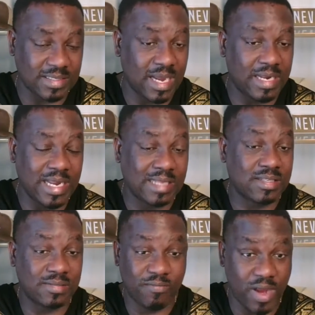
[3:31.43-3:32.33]
and
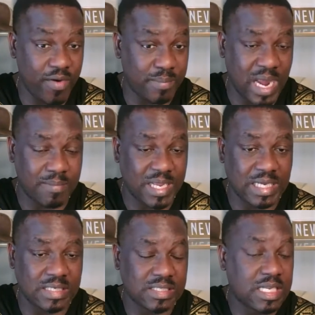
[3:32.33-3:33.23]
that's very bad
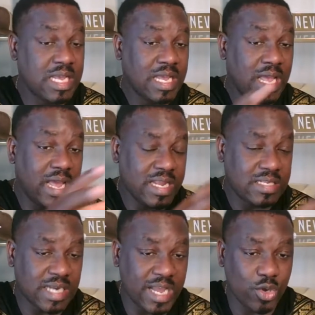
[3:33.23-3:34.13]
because
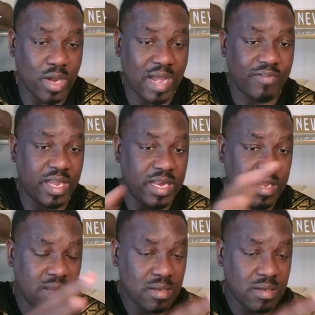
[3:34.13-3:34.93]
anytime you have any